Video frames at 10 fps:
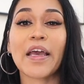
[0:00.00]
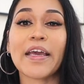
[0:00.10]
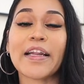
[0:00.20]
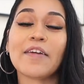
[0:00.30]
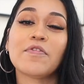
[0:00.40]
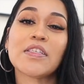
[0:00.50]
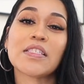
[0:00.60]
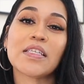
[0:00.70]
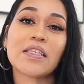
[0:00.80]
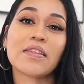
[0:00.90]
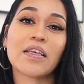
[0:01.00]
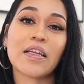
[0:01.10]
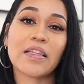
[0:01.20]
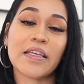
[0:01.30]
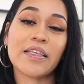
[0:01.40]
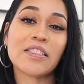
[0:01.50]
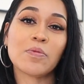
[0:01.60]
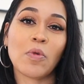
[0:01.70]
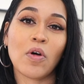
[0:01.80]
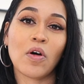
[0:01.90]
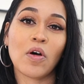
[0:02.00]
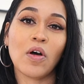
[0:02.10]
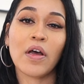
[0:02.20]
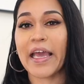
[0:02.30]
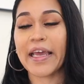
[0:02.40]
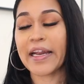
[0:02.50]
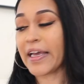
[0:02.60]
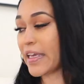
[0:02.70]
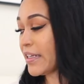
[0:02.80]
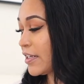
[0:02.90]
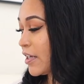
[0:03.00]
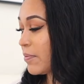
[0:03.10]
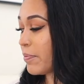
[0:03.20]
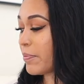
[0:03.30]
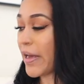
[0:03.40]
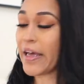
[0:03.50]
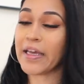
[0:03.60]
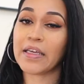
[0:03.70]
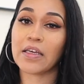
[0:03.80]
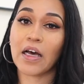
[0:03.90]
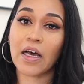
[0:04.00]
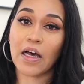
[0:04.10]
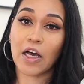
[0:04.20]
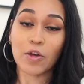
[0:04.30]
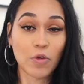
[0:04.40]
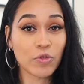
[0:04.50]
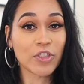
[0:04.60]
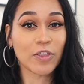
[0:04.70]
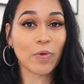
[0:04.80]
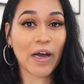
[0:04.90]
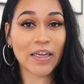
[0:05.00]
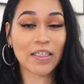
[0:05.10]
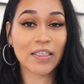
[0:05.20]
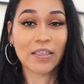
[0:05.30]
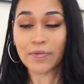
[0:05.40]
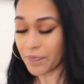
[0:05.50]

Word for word: and I visited the Lenox Mall, and I ended up buying uh, a Gucci wallet.